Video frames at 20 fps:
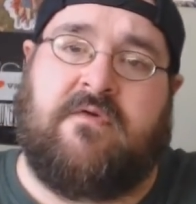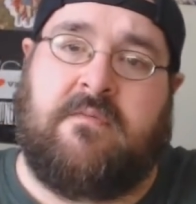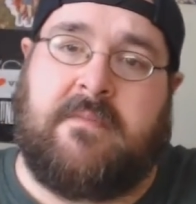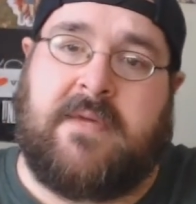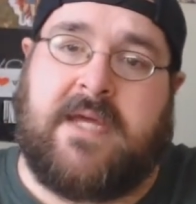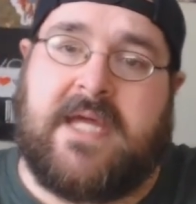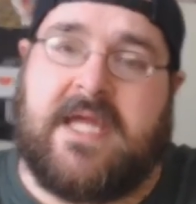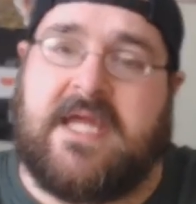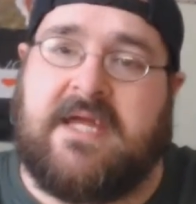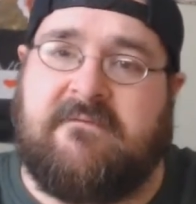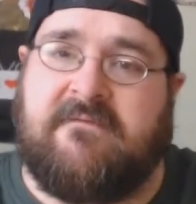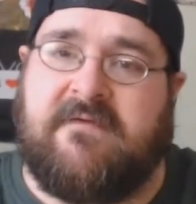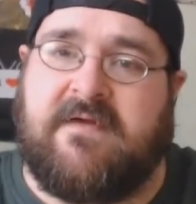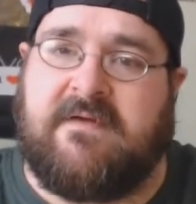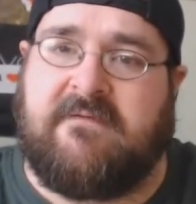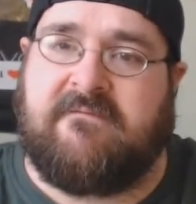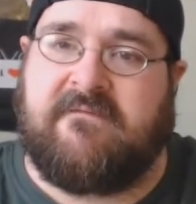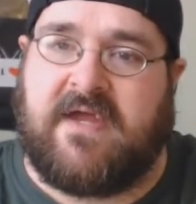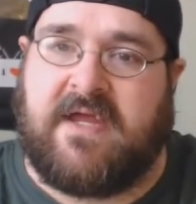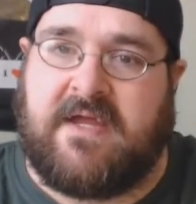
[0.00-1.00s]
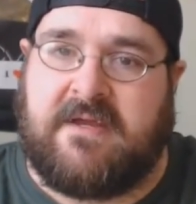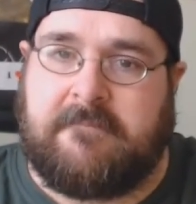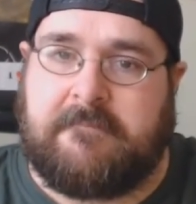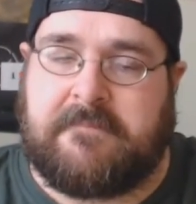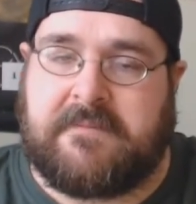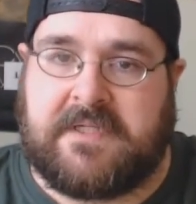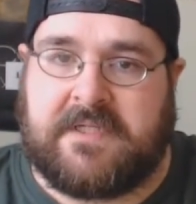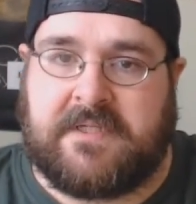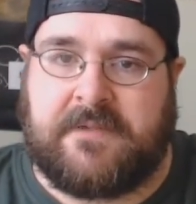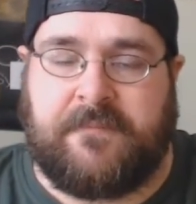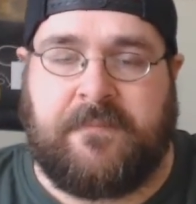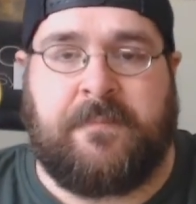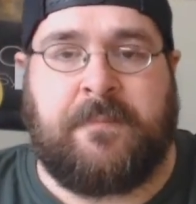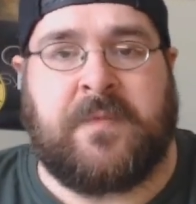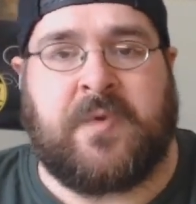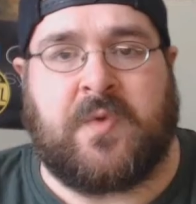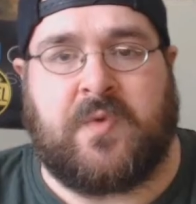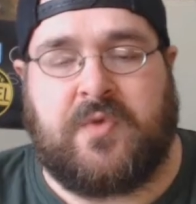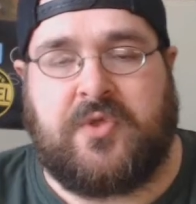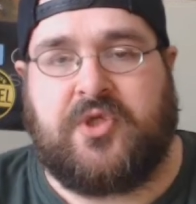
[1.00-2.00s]
from AV Vapes,
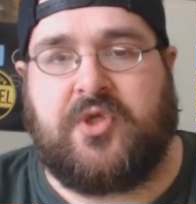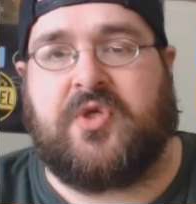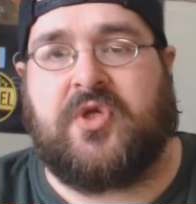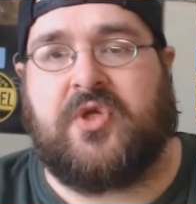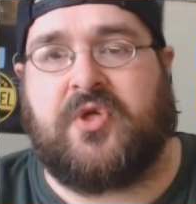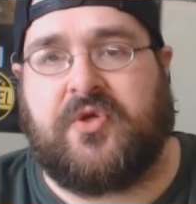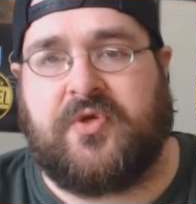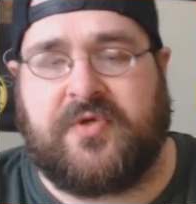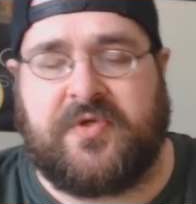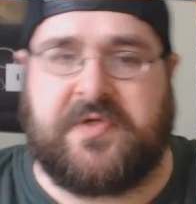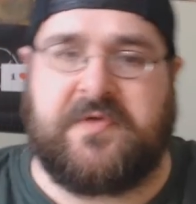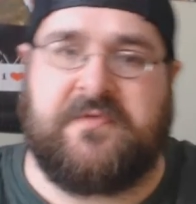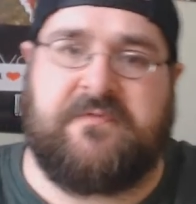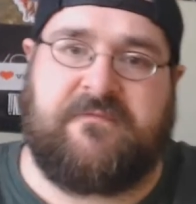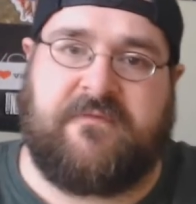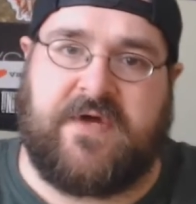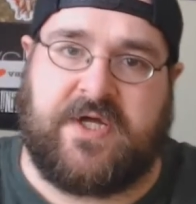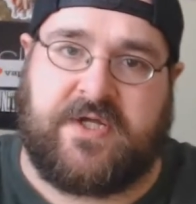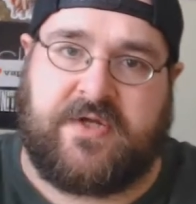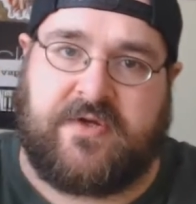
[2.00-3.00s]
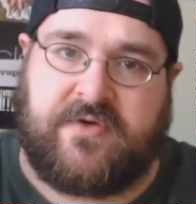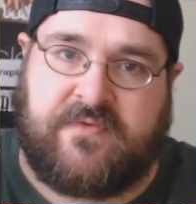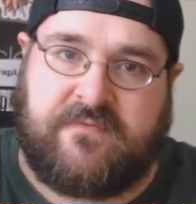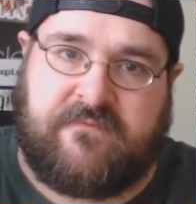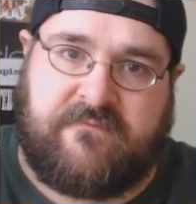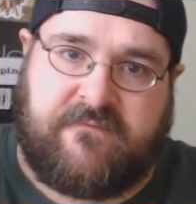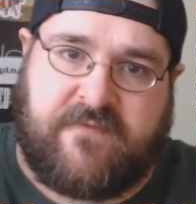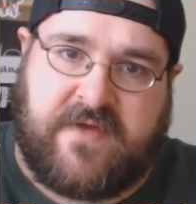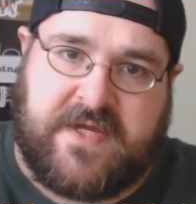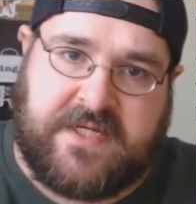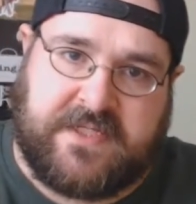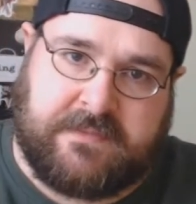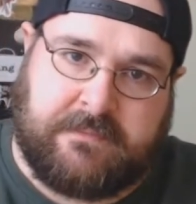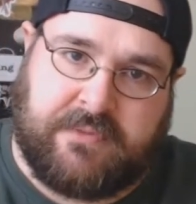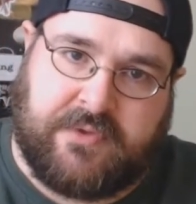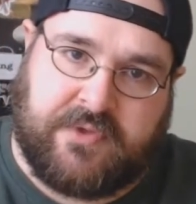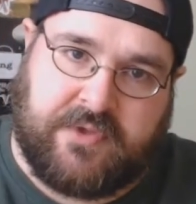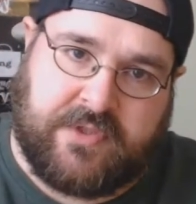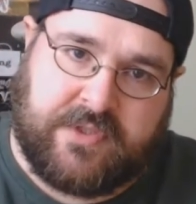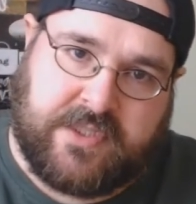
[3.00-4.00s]
which you can also find on
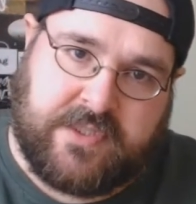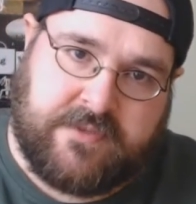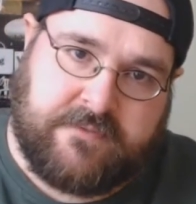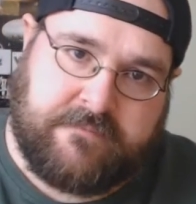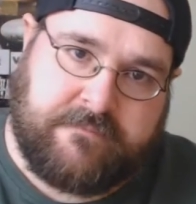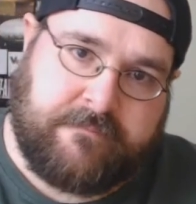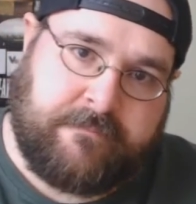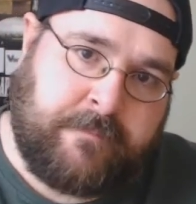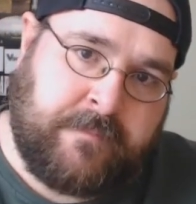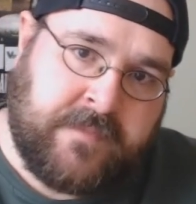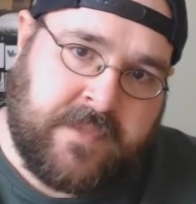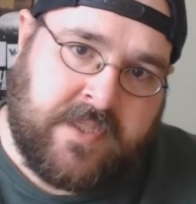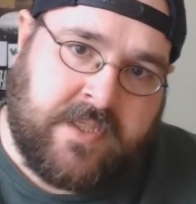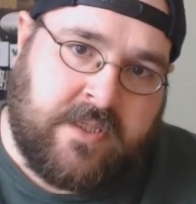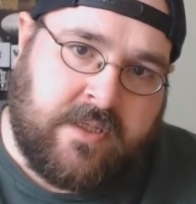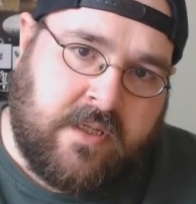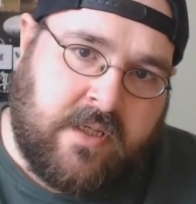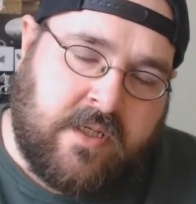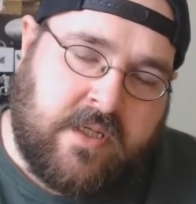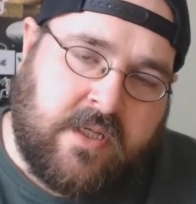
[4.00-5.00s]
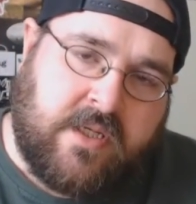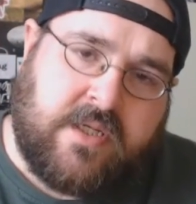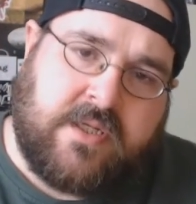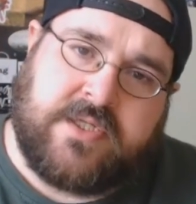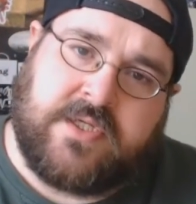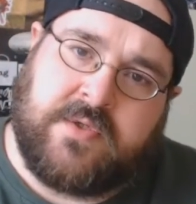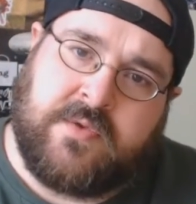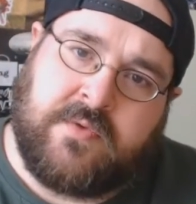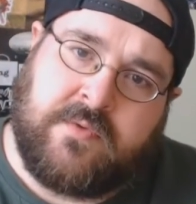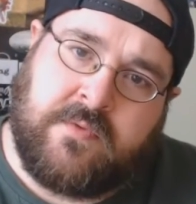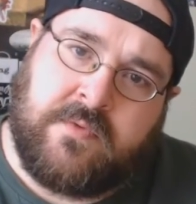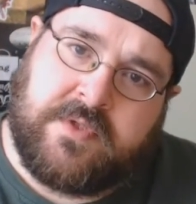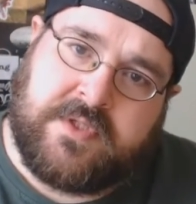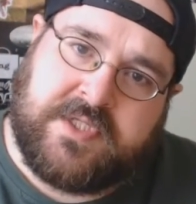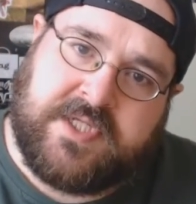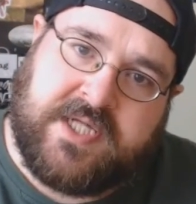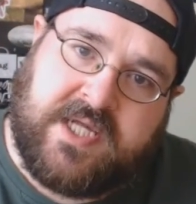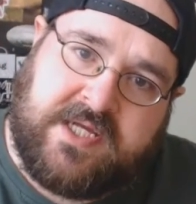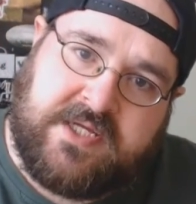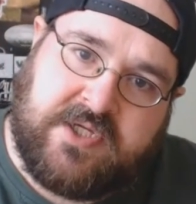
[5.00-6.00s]
Facebook. So
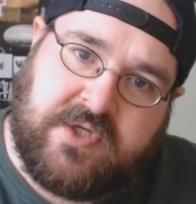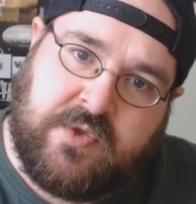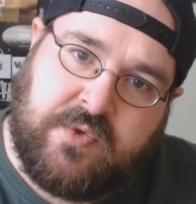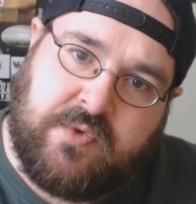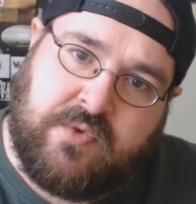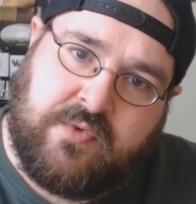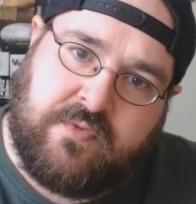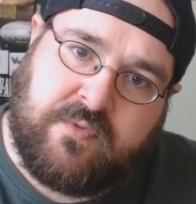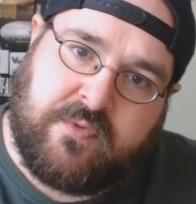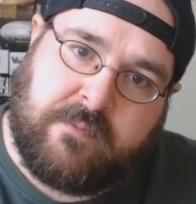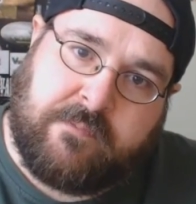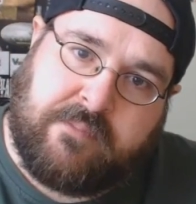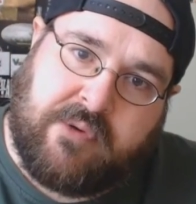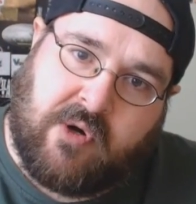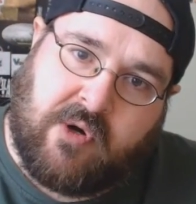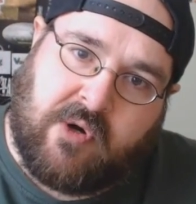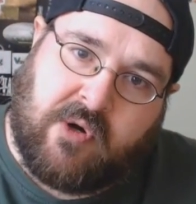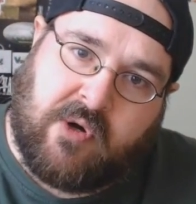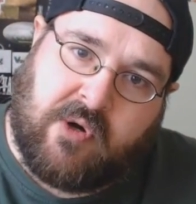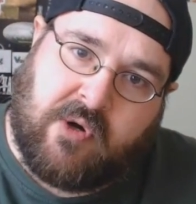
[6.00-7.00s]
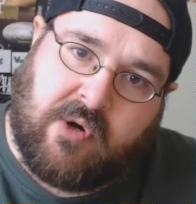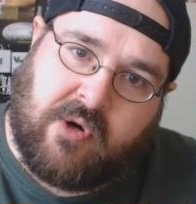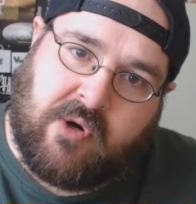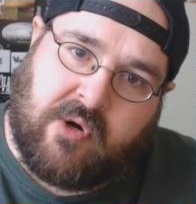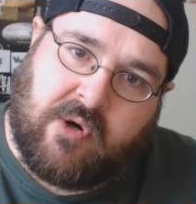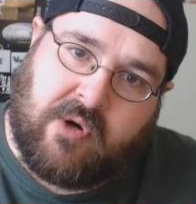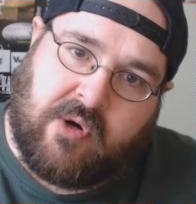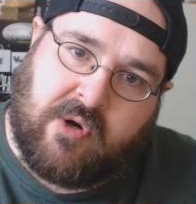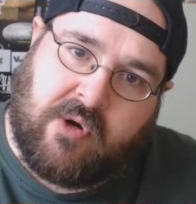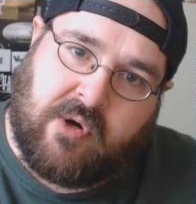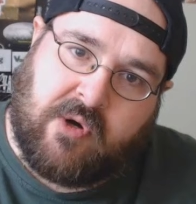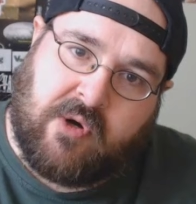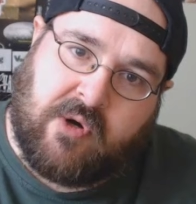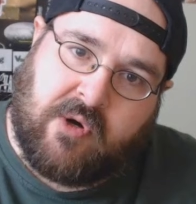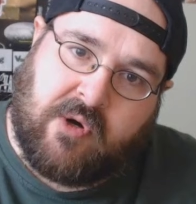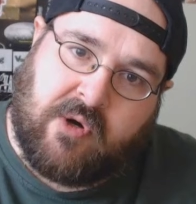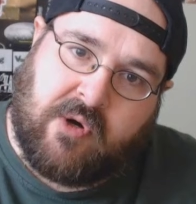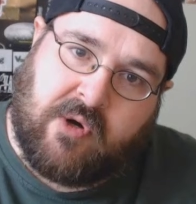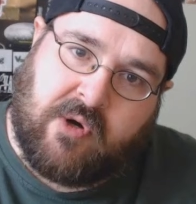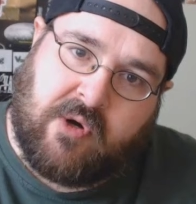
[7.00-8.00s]
stay tuned for part 2,
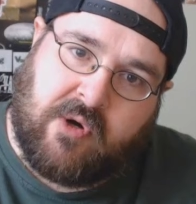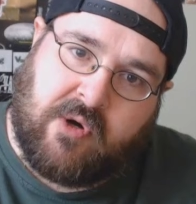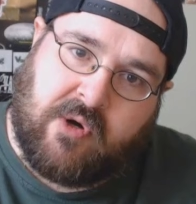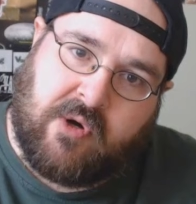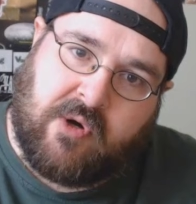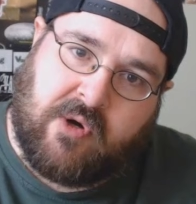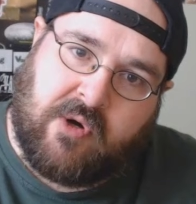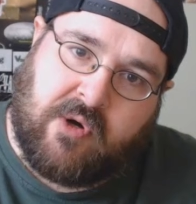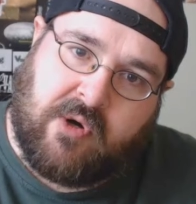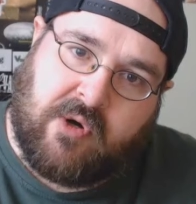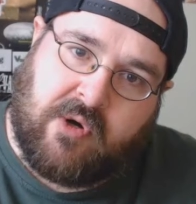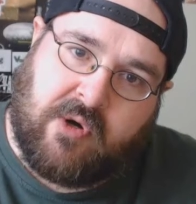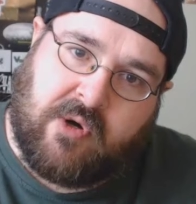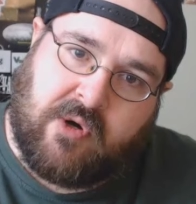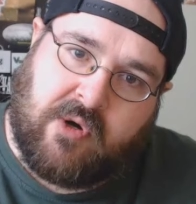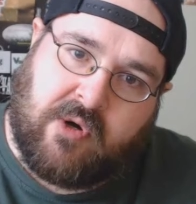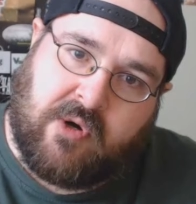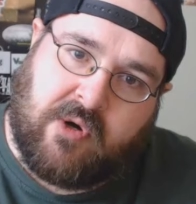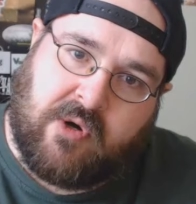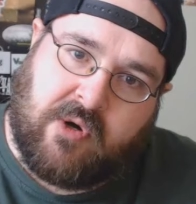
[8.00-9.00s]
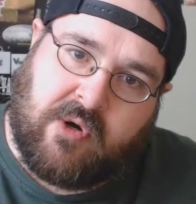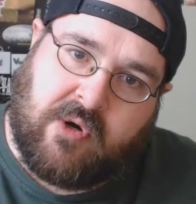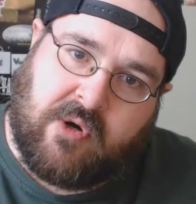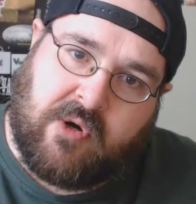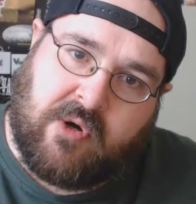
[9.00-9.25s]
which should